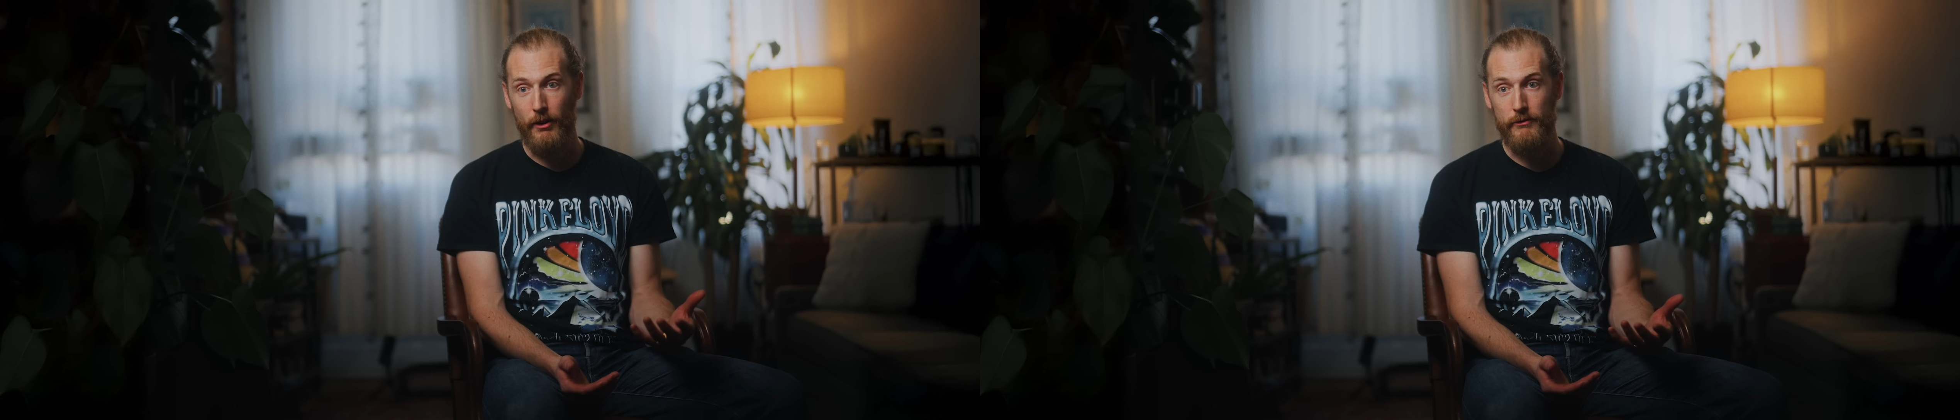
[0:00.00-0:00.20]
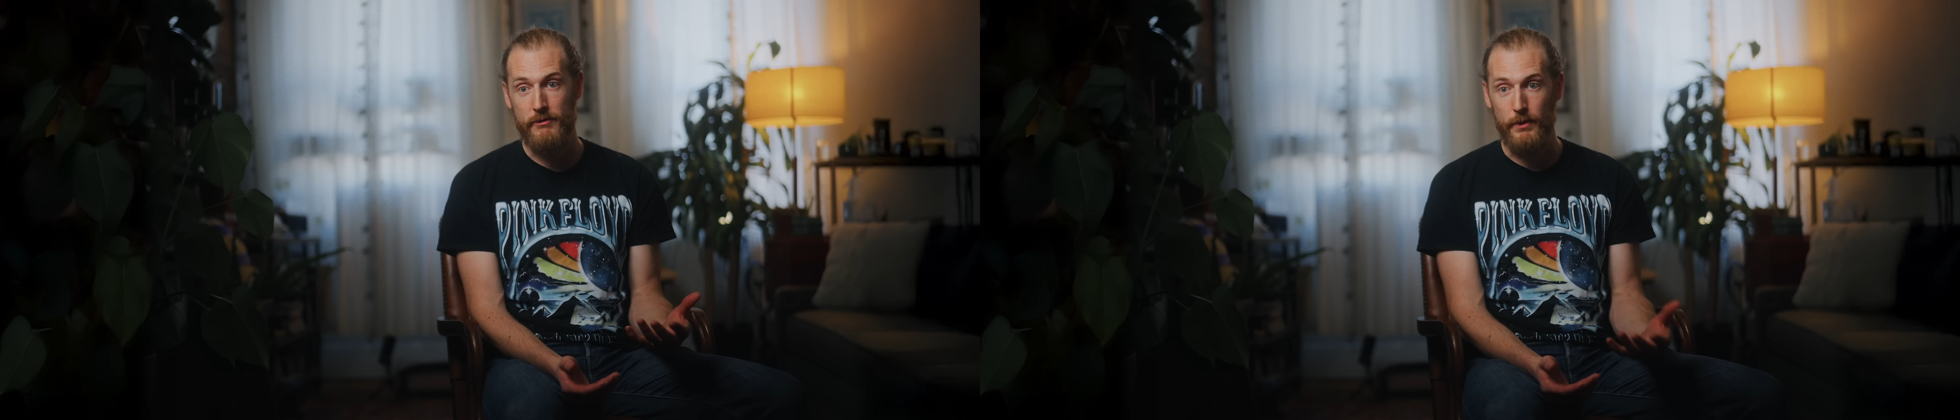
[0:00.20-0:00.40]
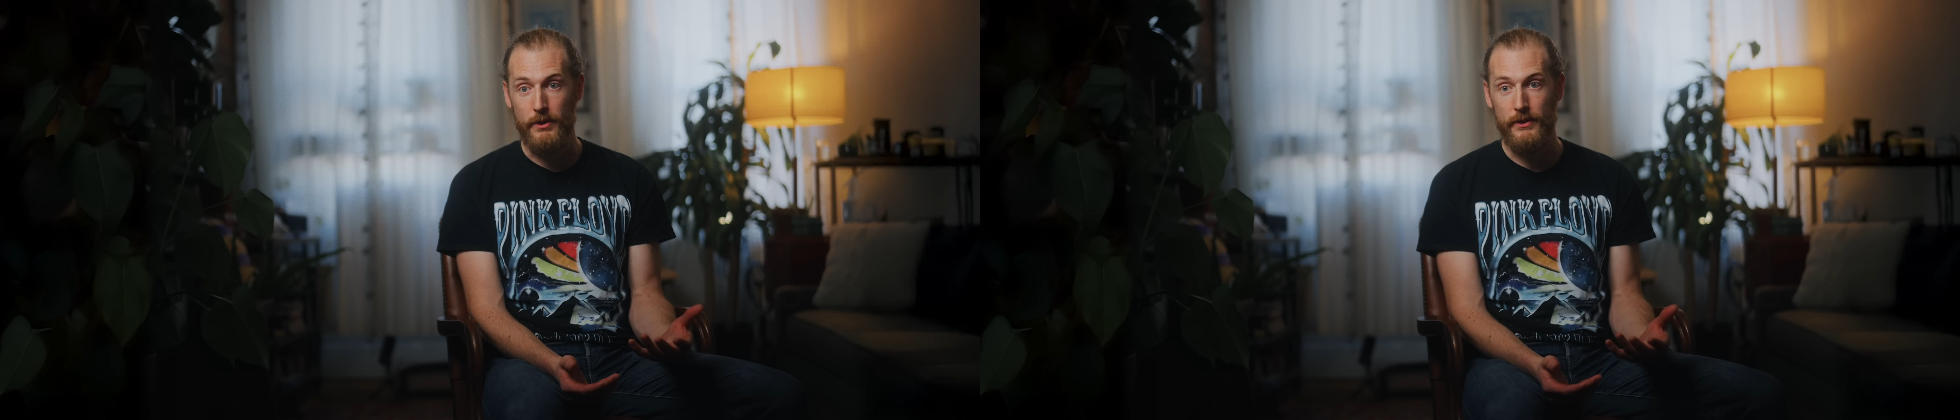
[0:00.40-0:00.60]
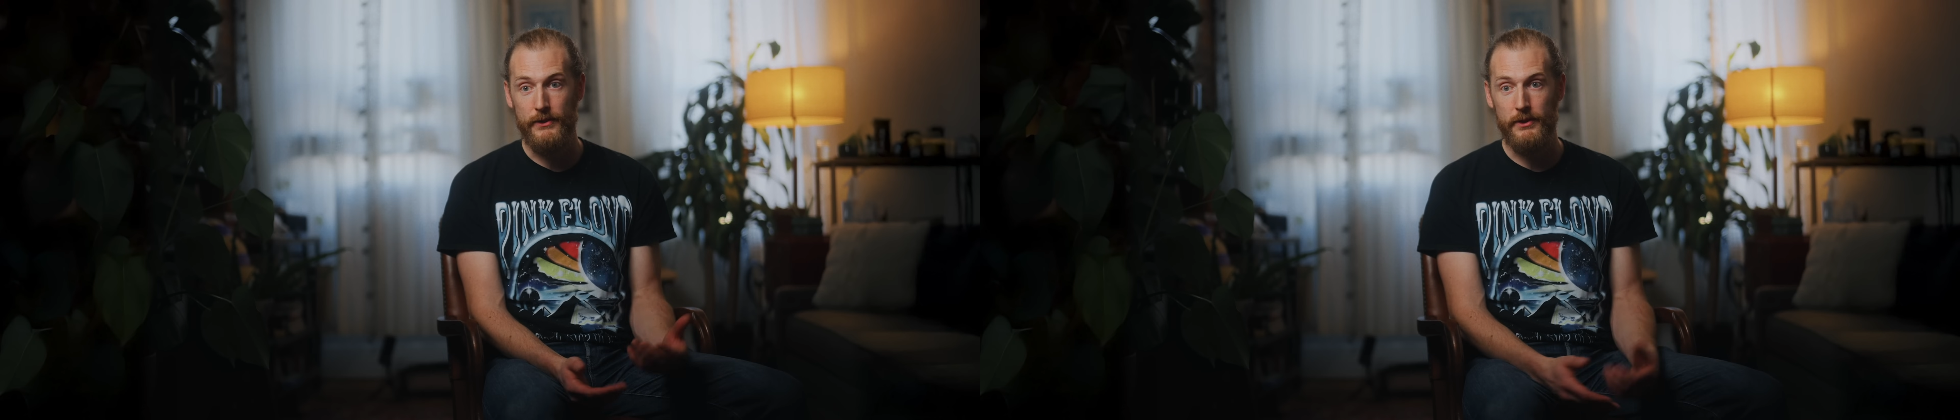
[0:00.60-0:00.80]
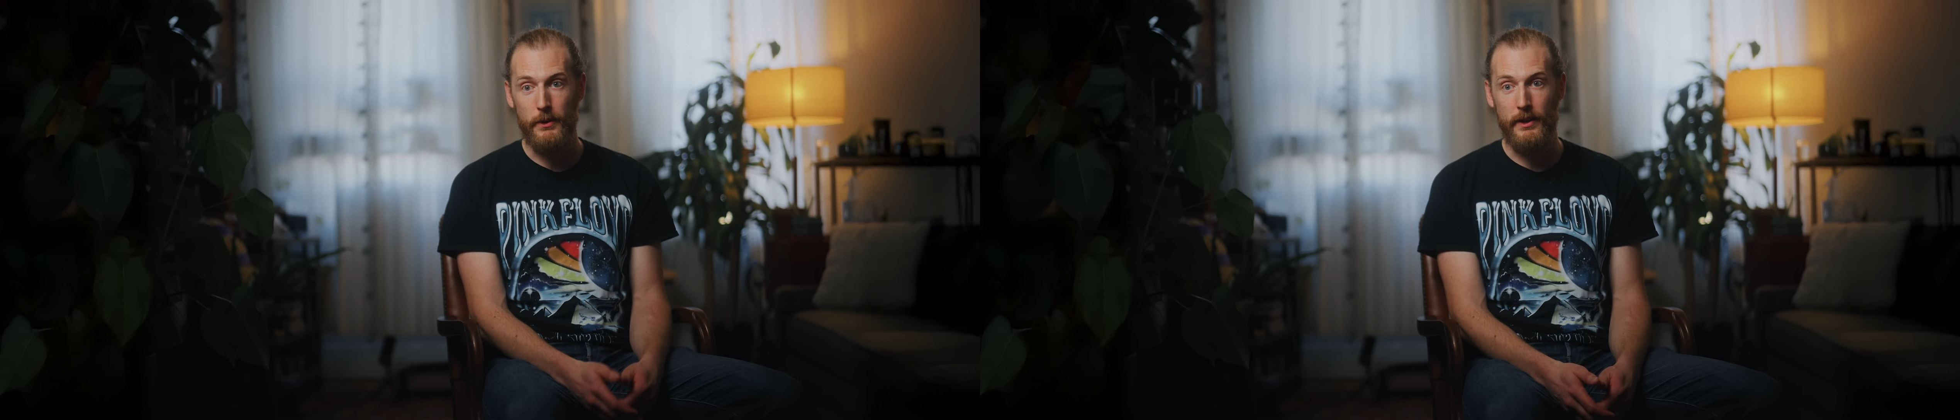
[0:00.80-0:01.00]

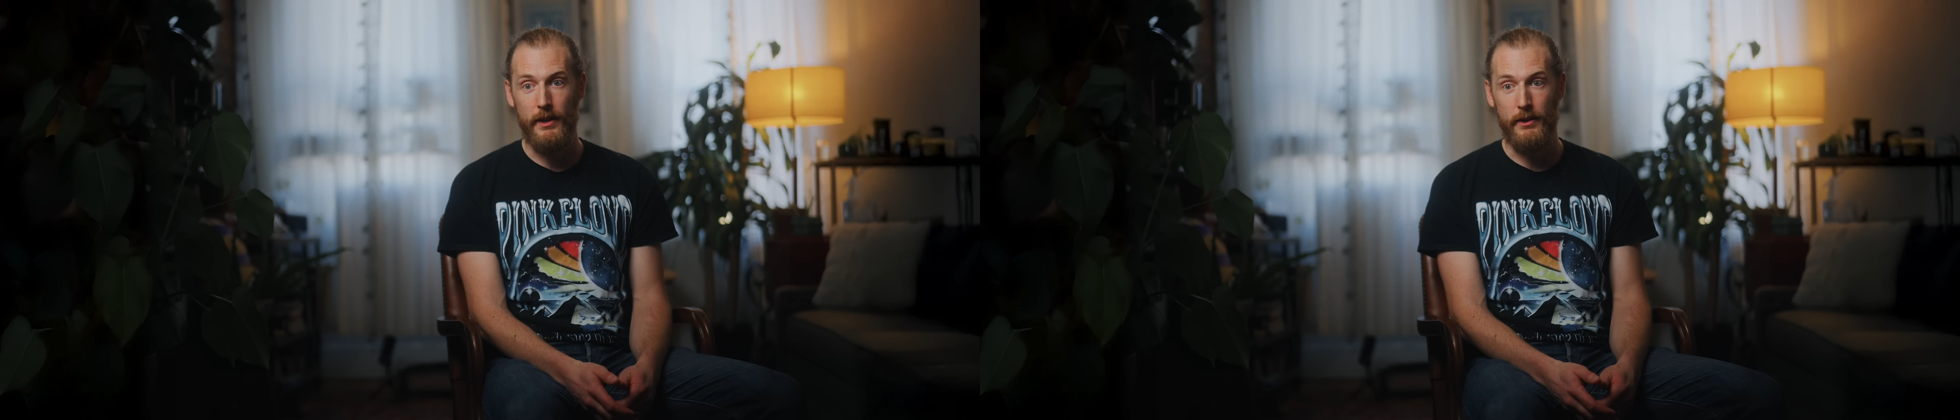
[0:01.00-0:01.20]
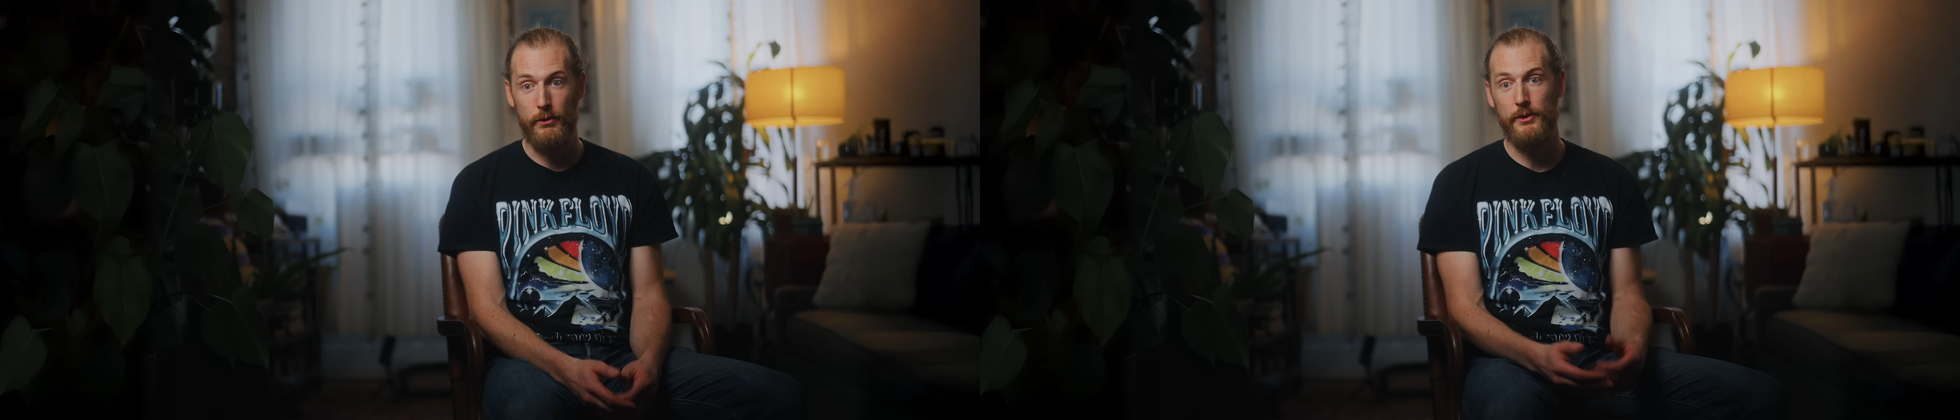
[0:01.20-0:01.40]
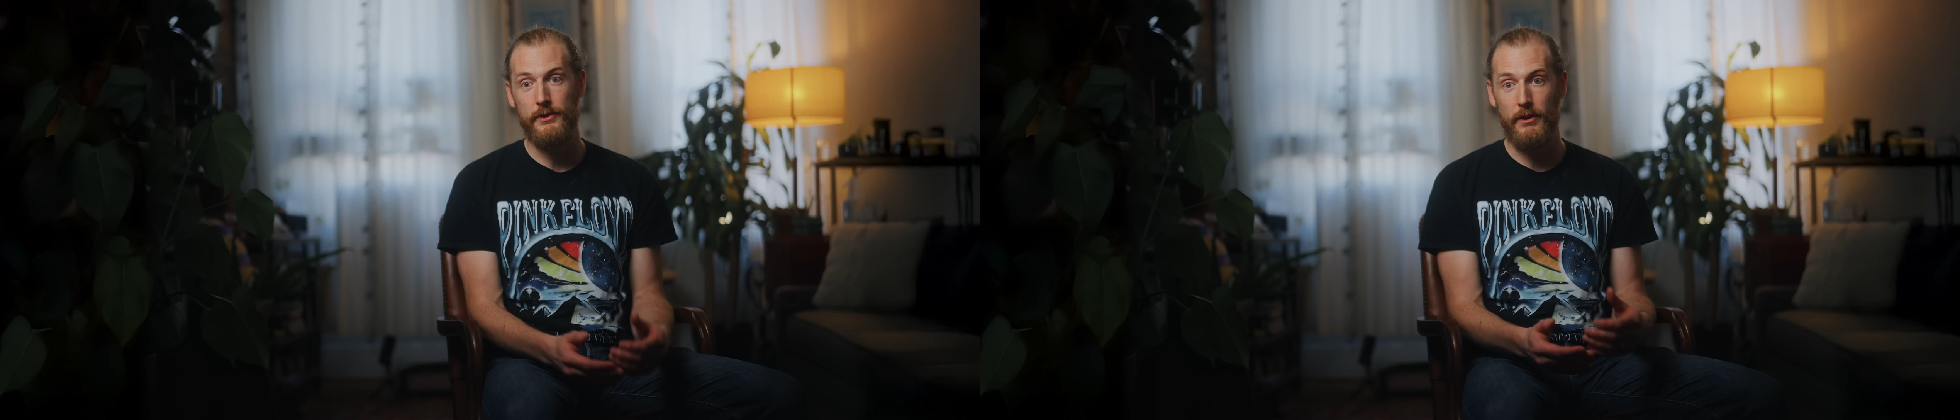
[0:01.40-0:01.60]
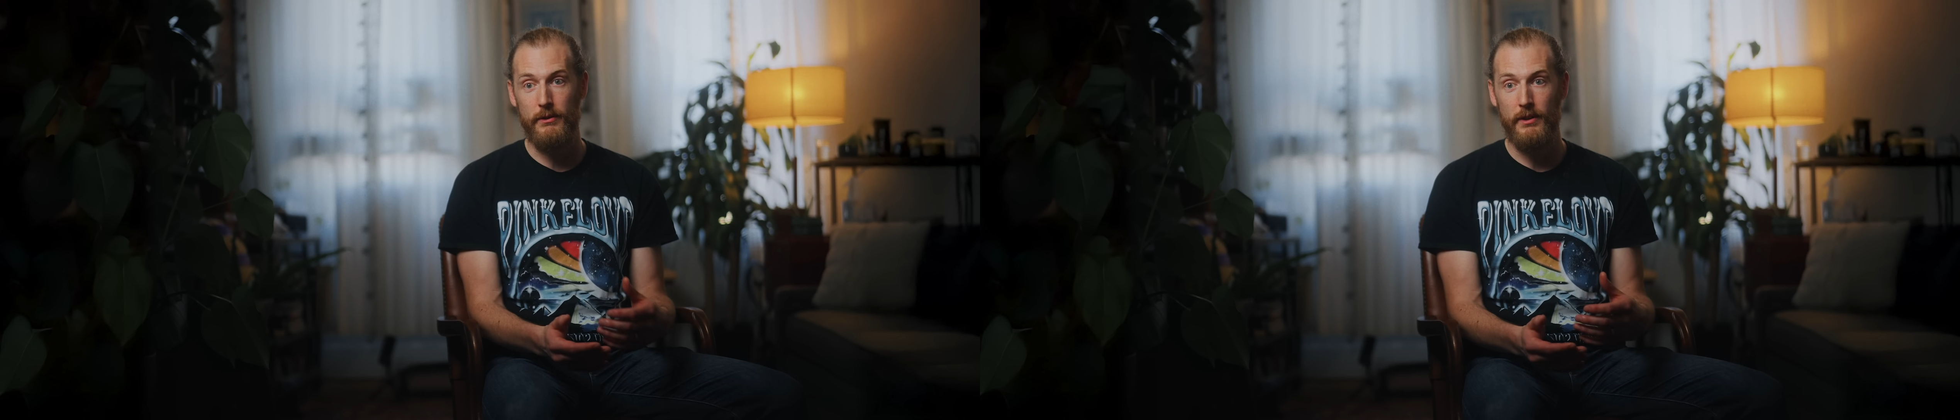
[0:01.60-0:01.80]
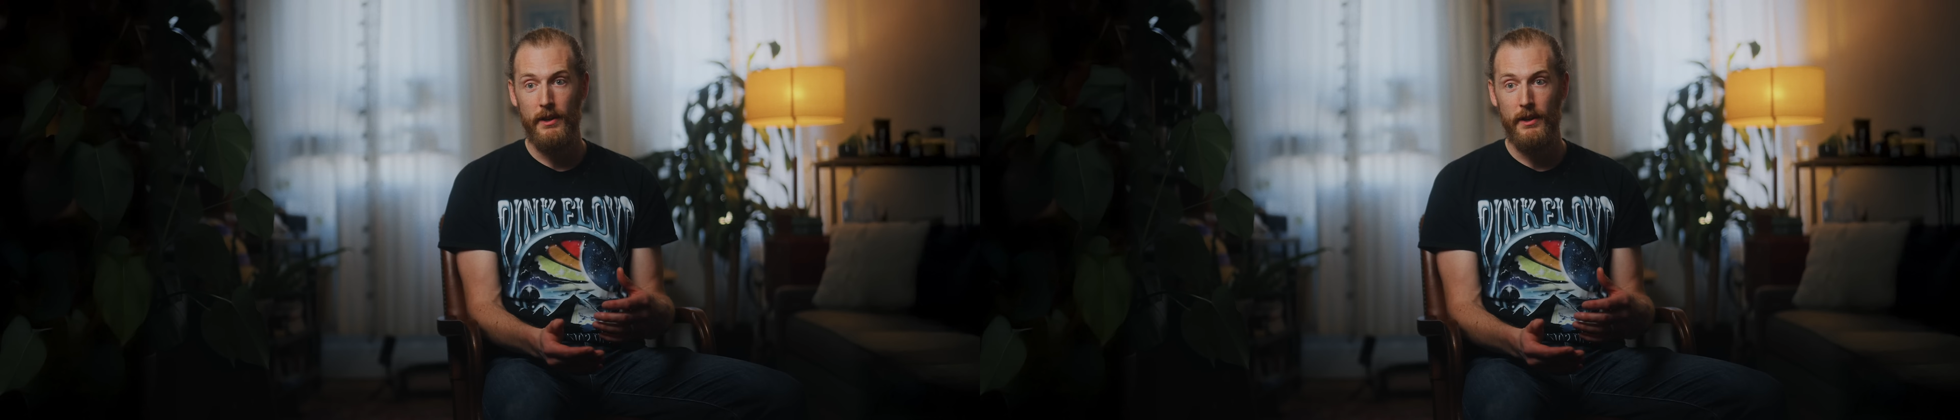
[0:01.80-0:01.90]
contributions to it and also,